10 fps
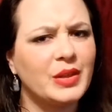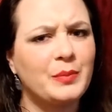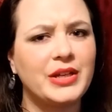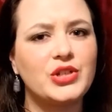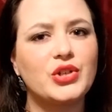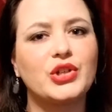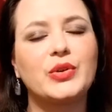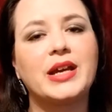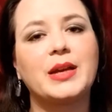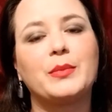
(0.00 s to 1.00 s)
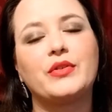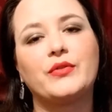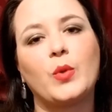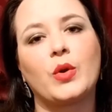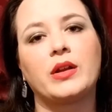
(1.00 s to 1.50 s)
be sure you get it
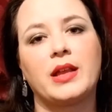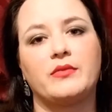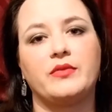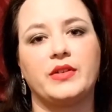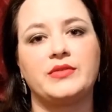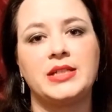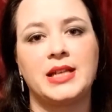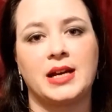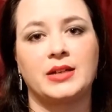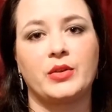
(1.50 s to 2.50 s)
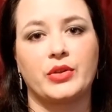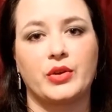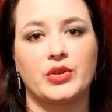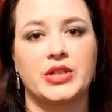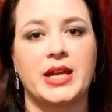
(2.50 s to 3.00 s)
before 11:59 on
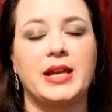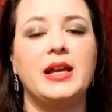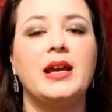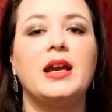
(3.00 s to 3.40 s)
Thursday.